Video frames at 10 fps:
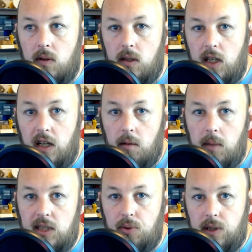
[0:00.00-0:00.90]
you can
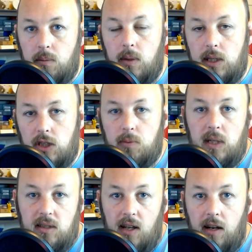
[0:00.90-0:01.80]
mess with them but just be
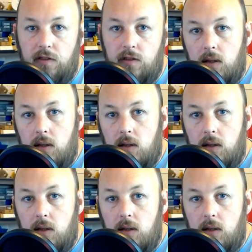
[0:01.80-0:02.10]
safe